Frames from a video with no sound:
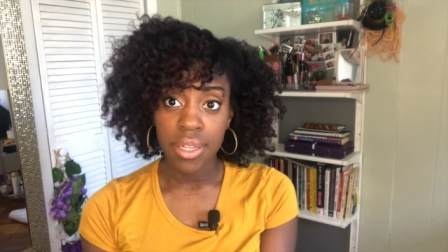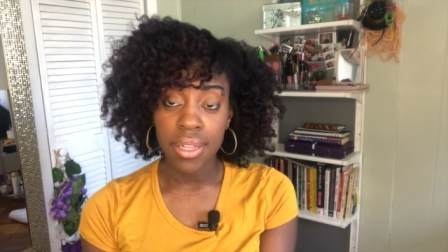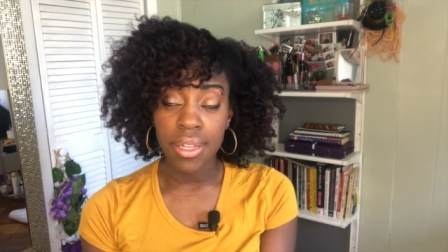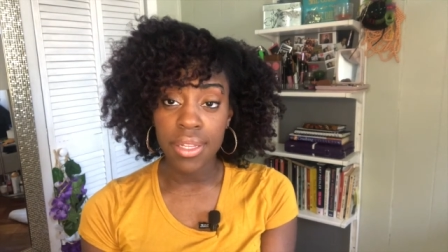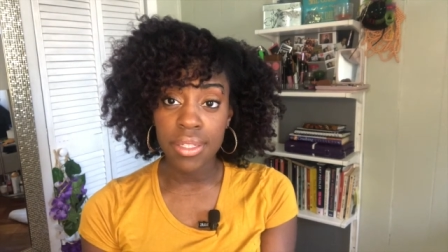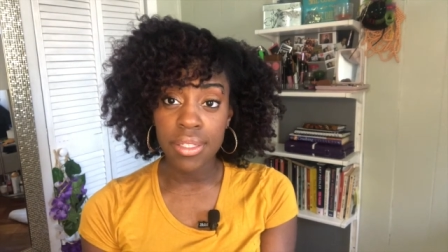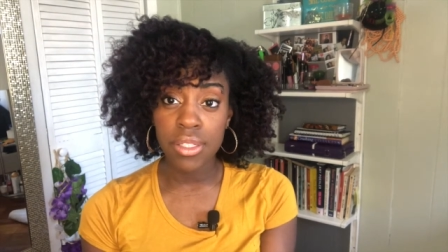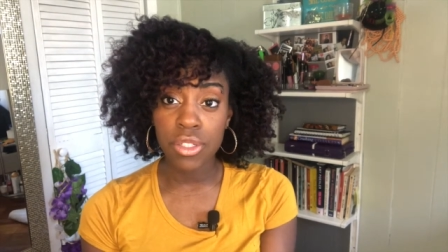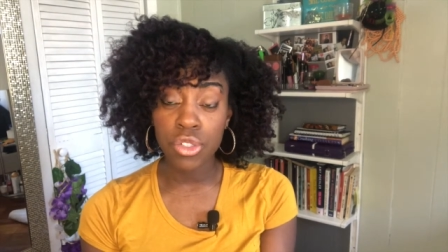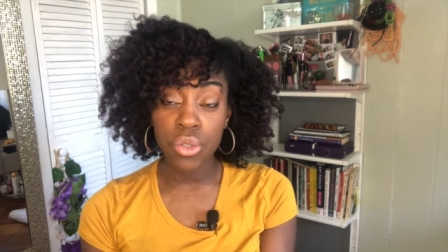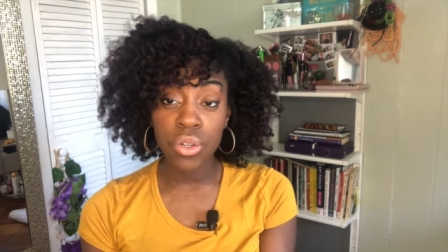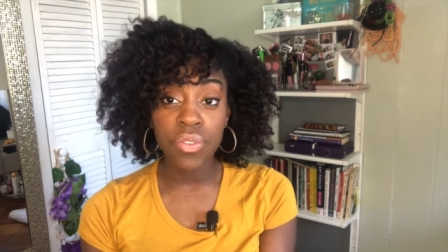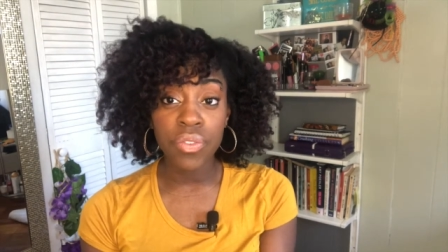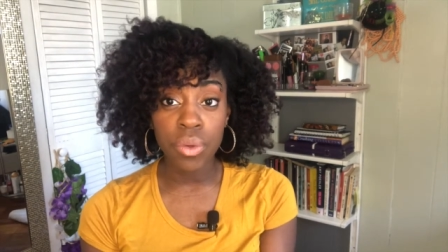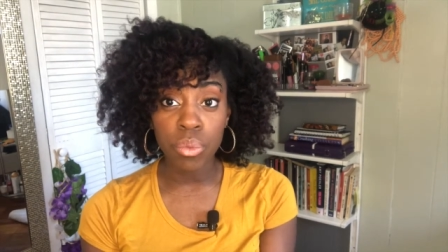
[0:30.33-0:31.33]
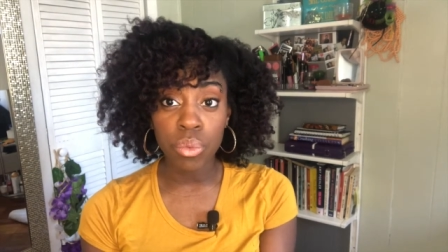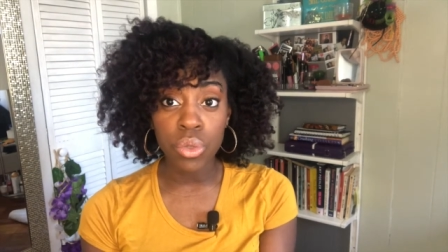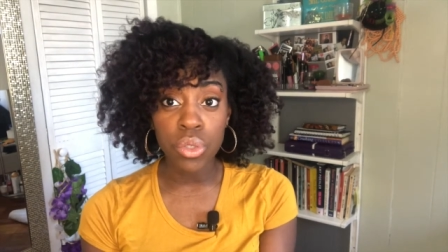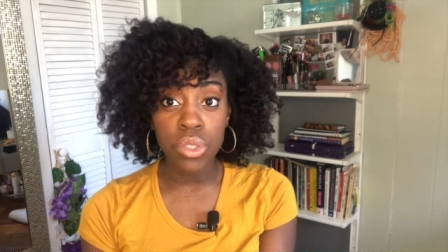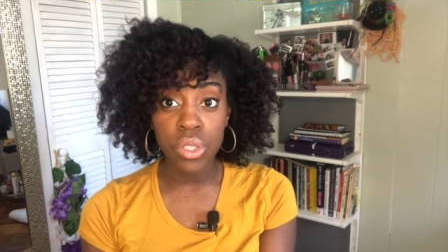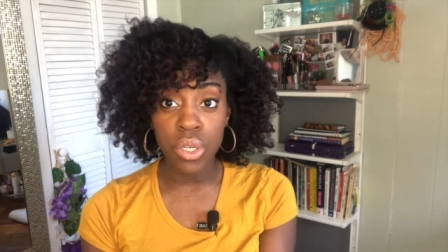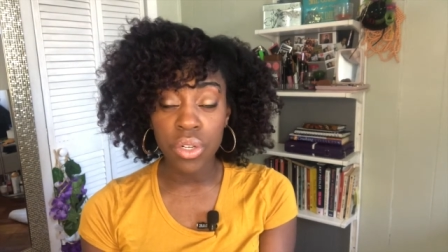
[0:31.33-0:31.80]
This short film
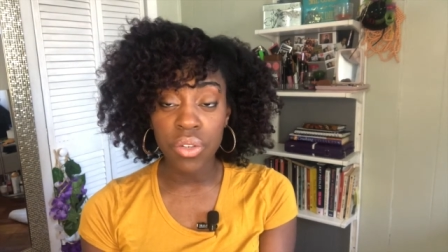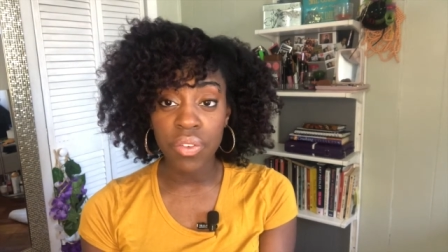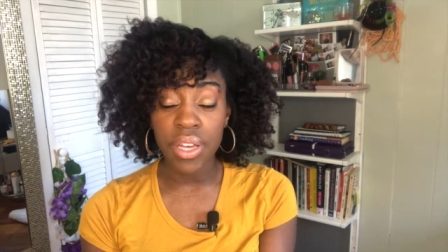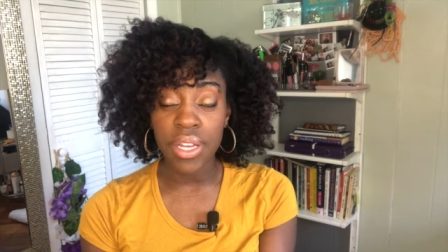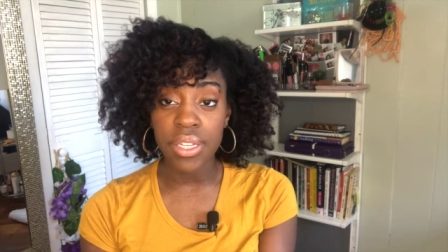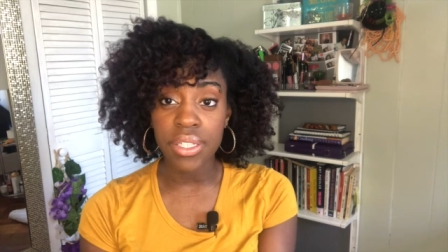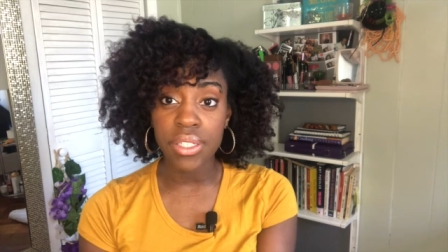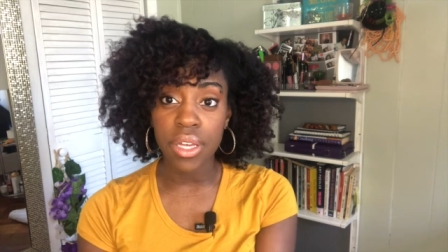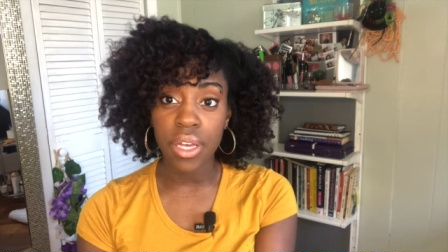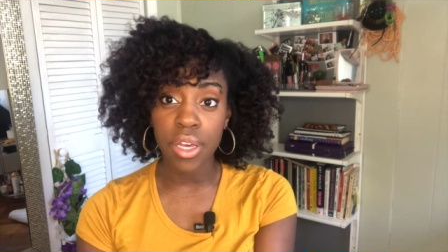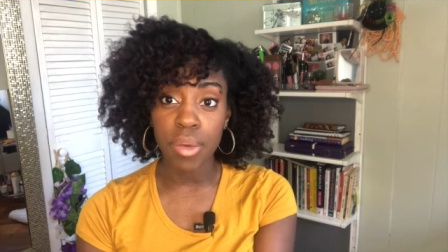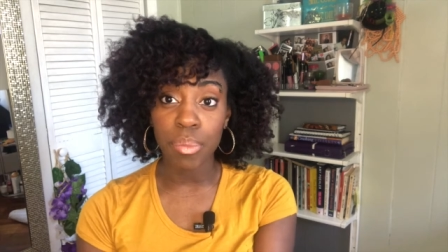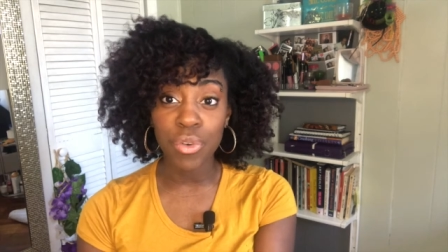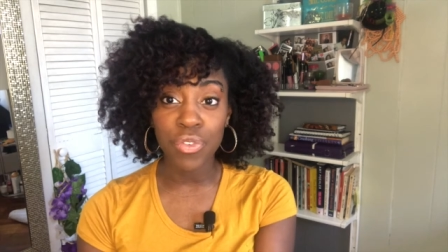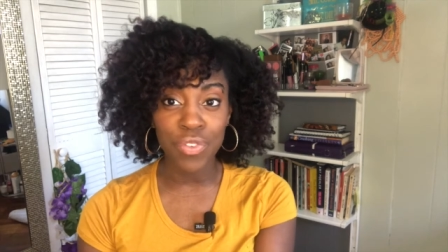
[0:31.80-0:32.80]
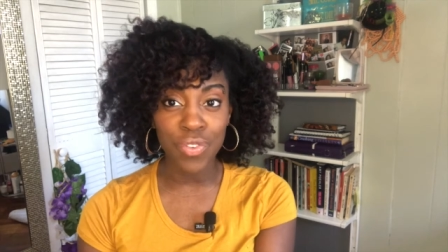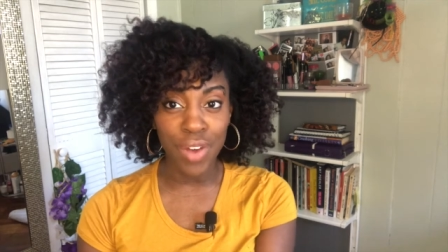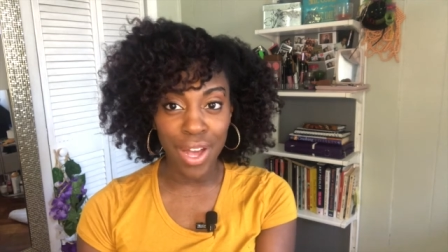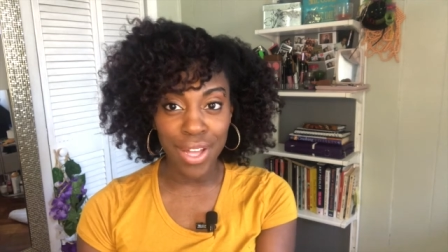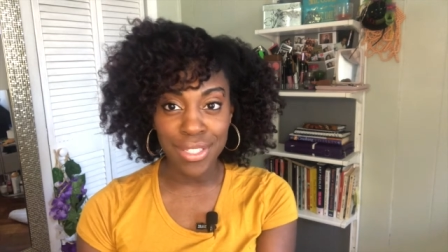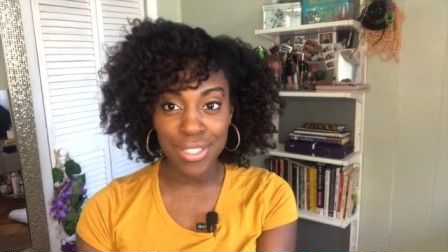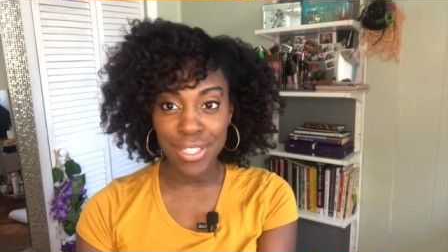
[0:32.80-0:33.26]
will serve as a proof of
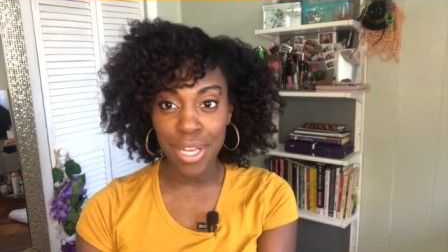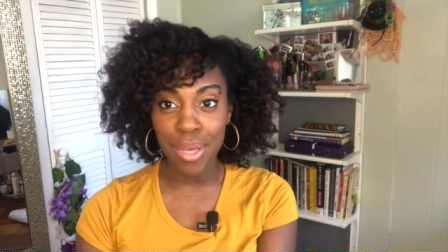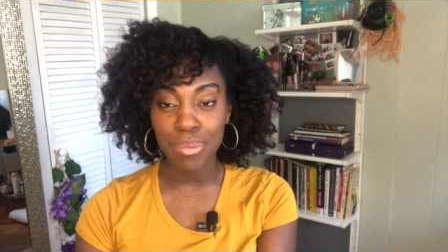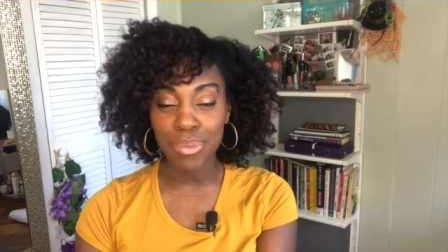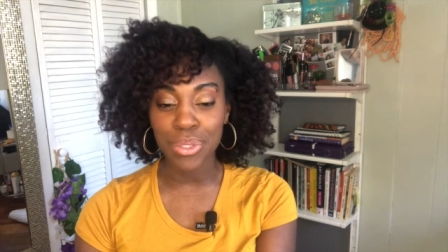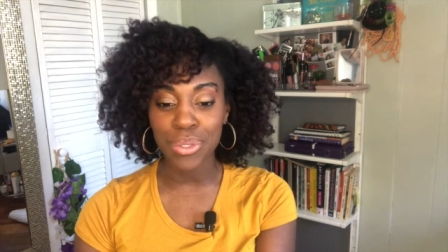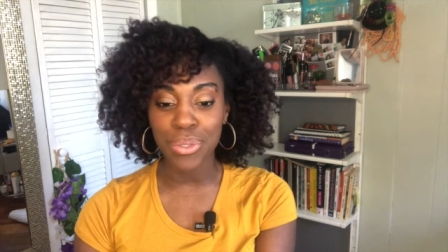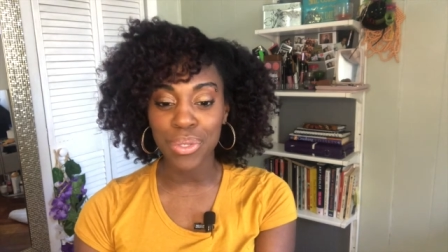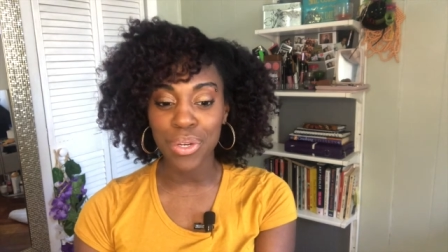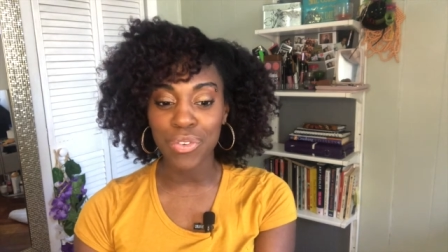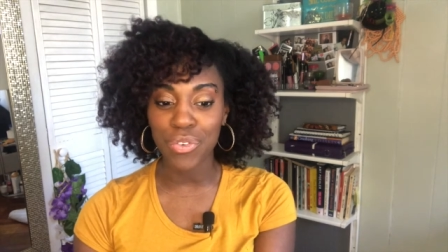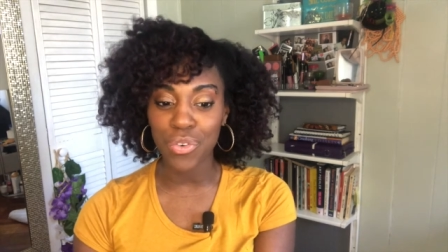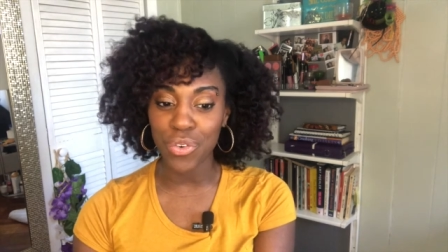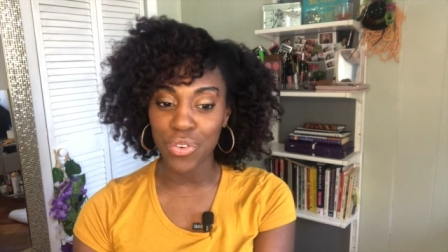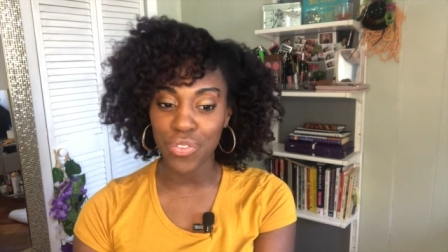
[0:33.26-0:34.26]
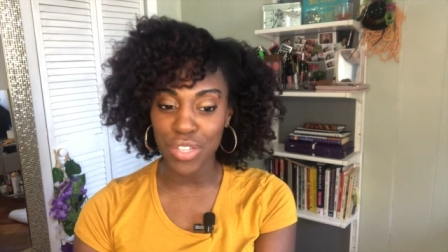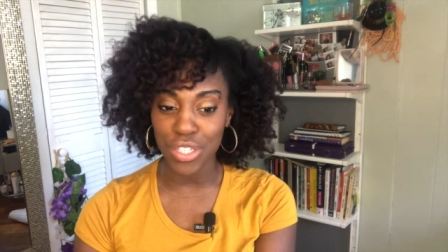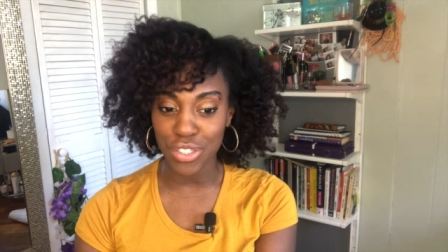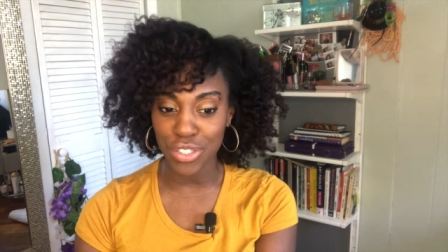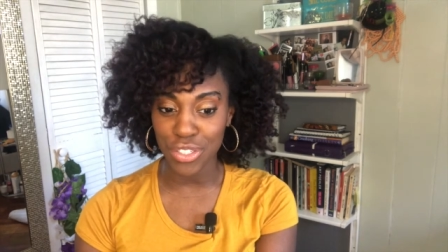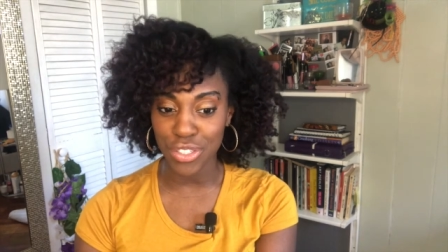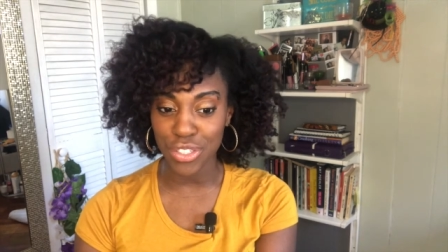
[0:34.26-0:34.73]
concept to a full
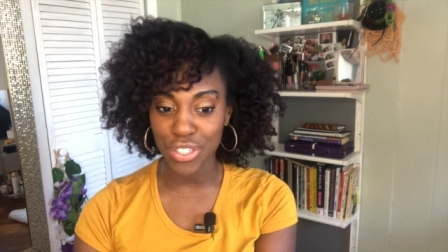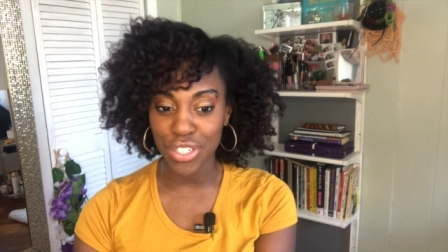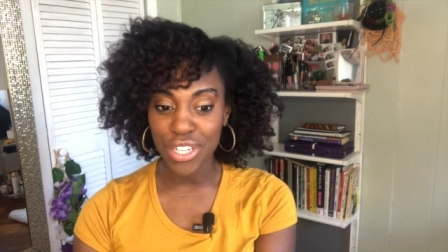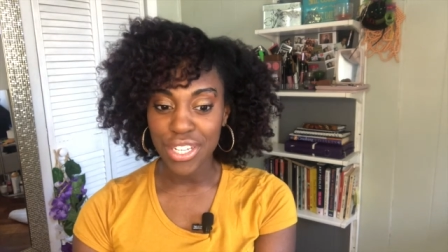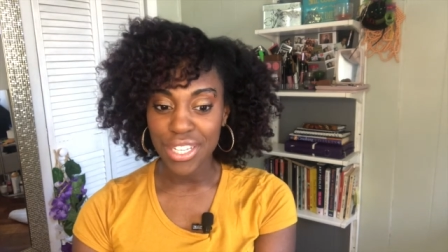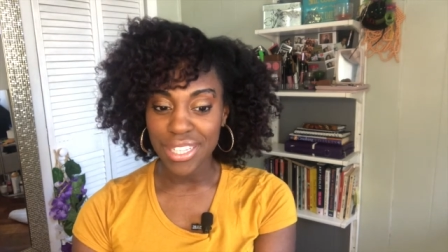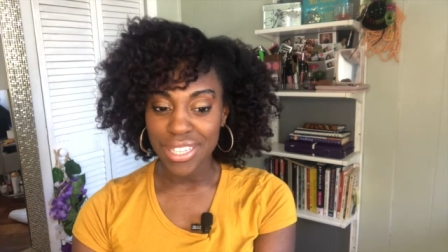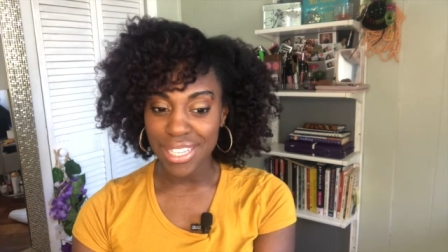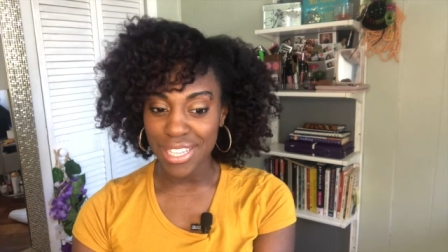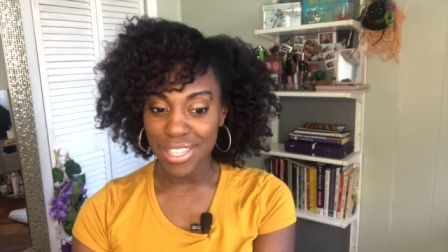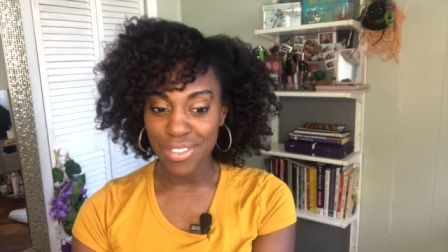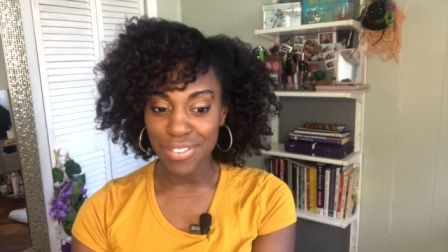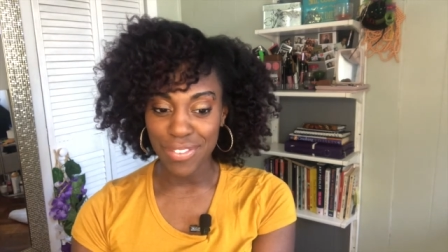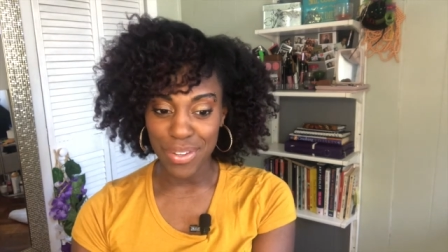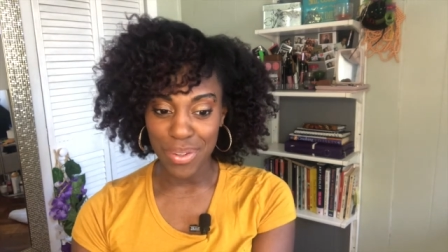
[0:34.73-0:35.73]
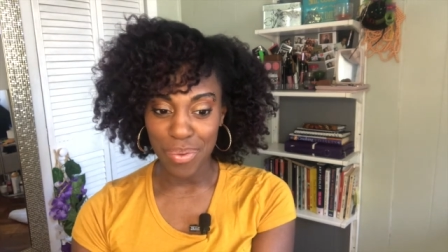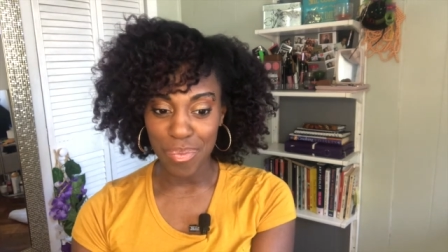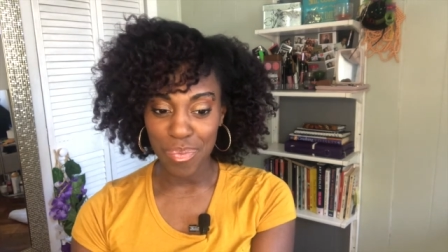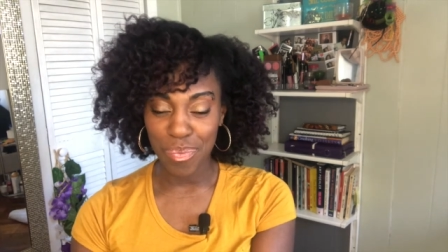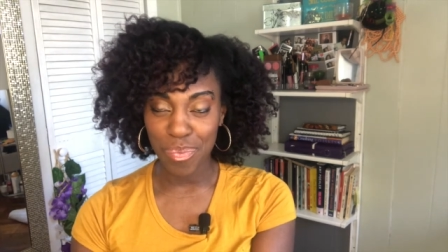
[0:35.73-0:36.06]
feature length film.